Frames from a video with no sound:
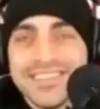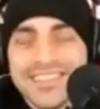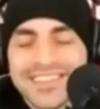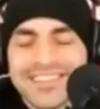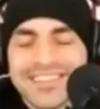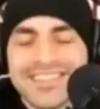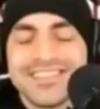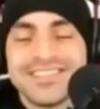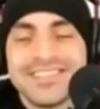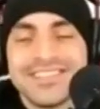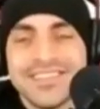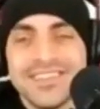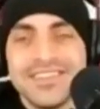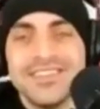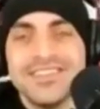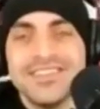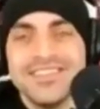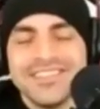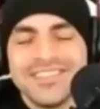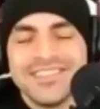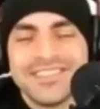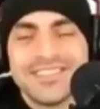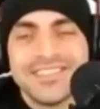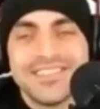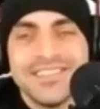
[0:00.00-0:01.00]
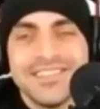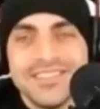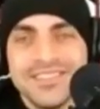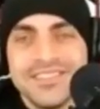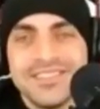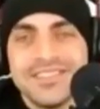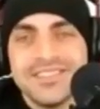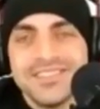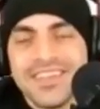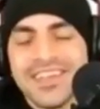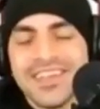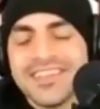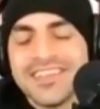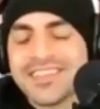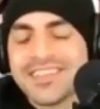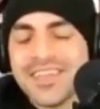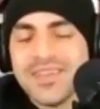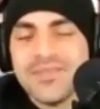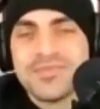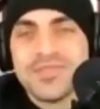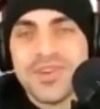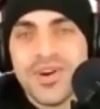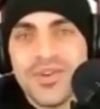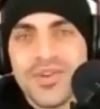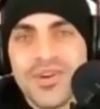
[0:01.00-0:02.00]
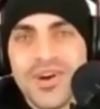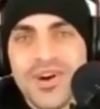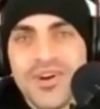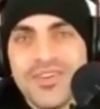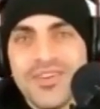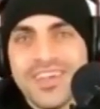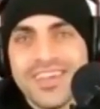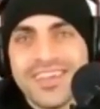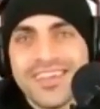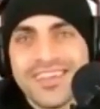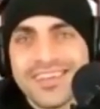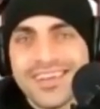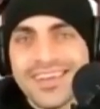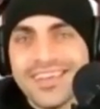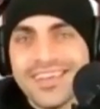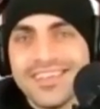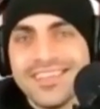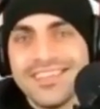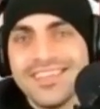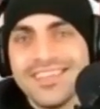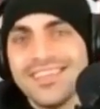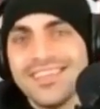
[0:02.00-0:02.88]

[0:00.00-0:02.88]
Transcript: It's true. It's true. It keeps on going, right?